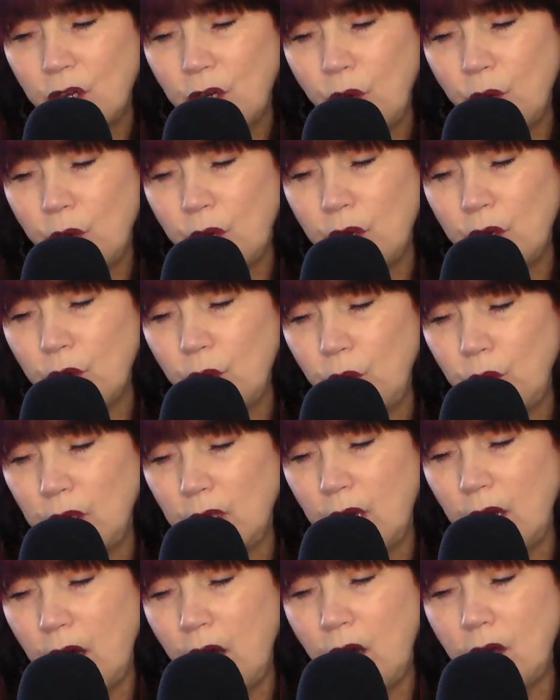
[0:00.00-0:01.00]

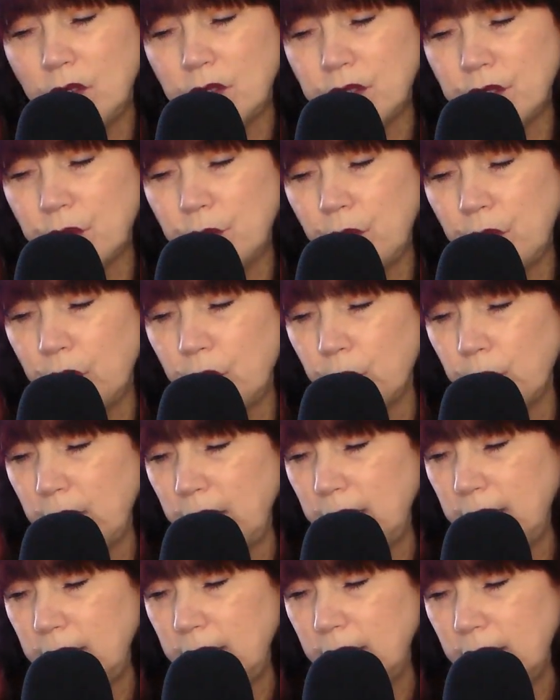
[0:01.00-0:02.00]
Coca-Cola also
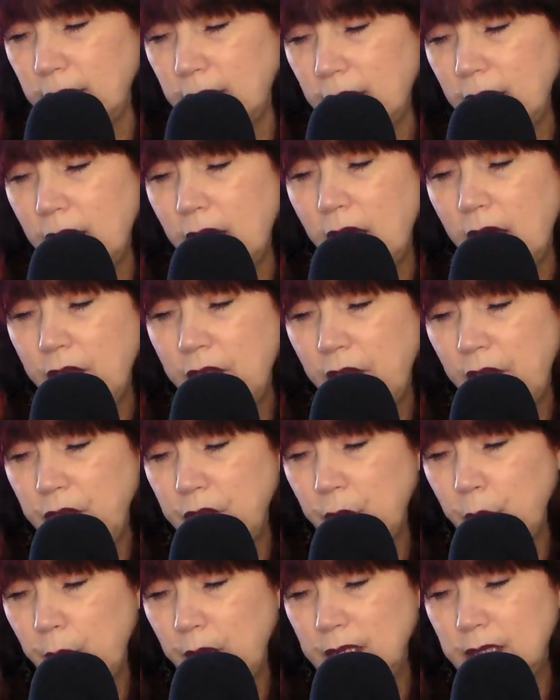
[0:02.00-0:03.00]
agree that
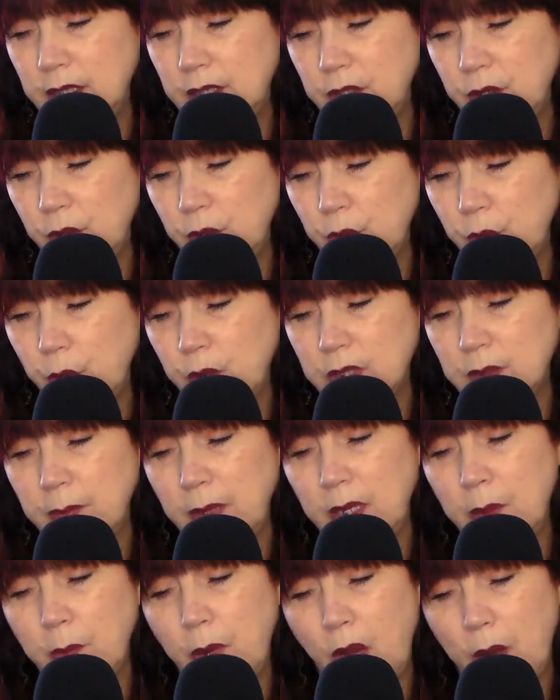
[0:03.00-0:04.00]
the red suit was
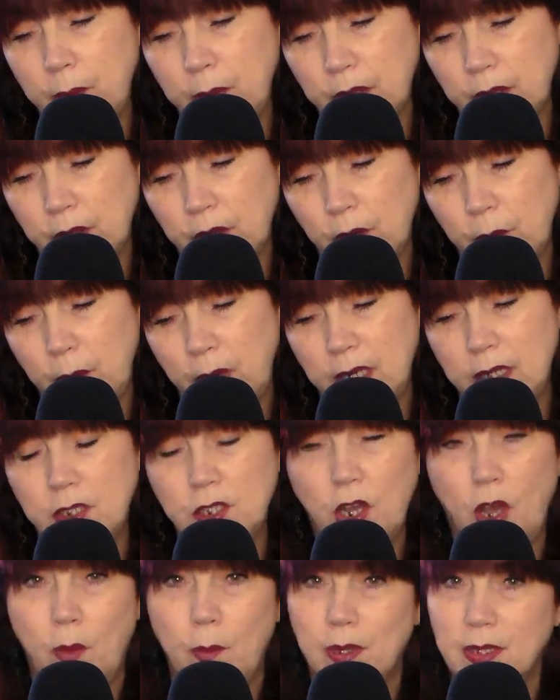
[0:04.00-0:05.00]
made popular by
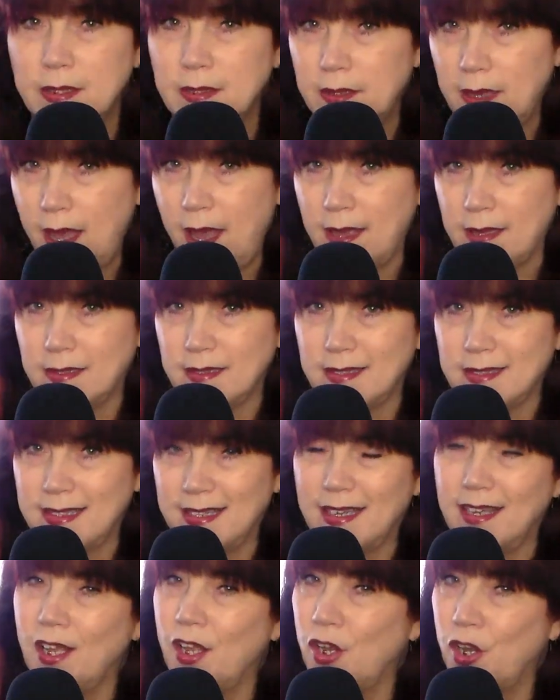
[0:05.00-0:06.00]
Thomas Nast,
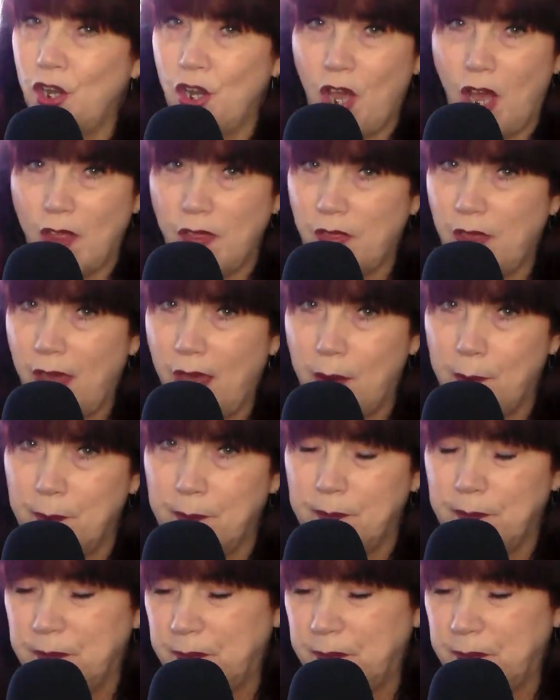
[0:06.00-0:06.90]
not them.